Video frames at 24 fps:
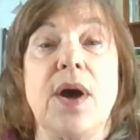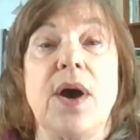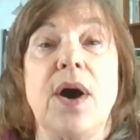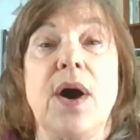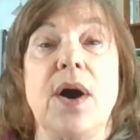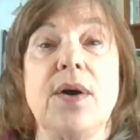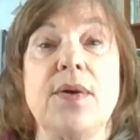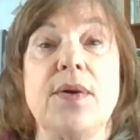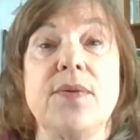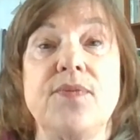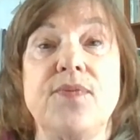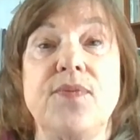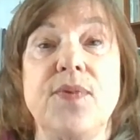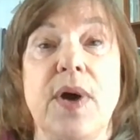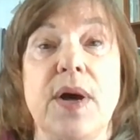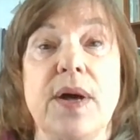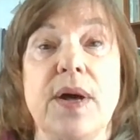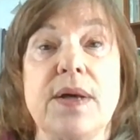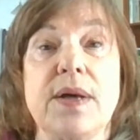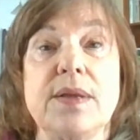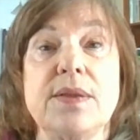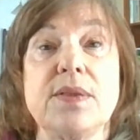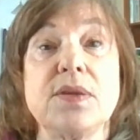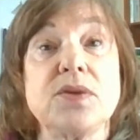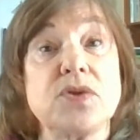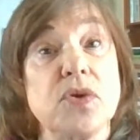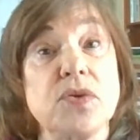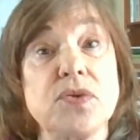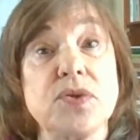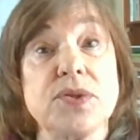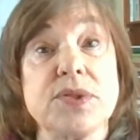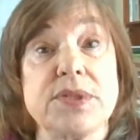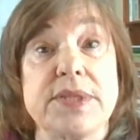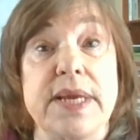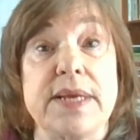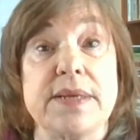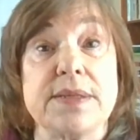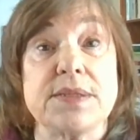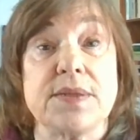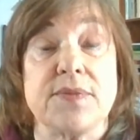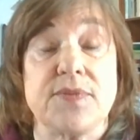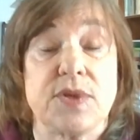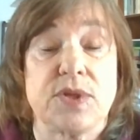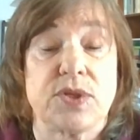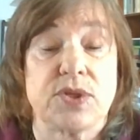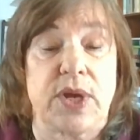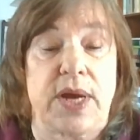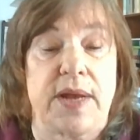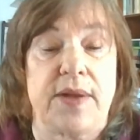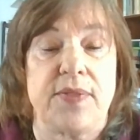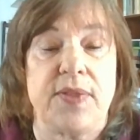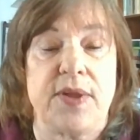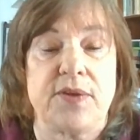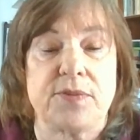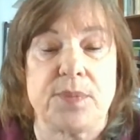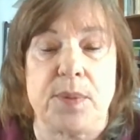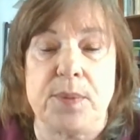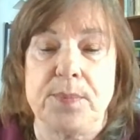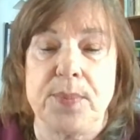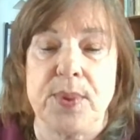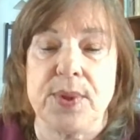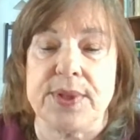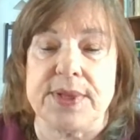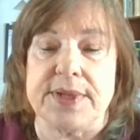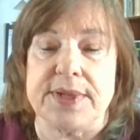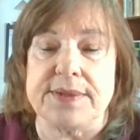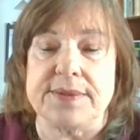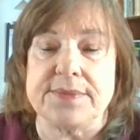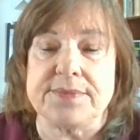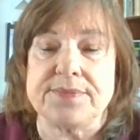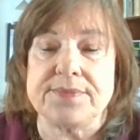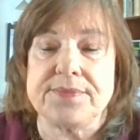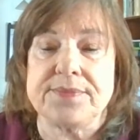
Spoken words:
of the social status of the child that's been bullied.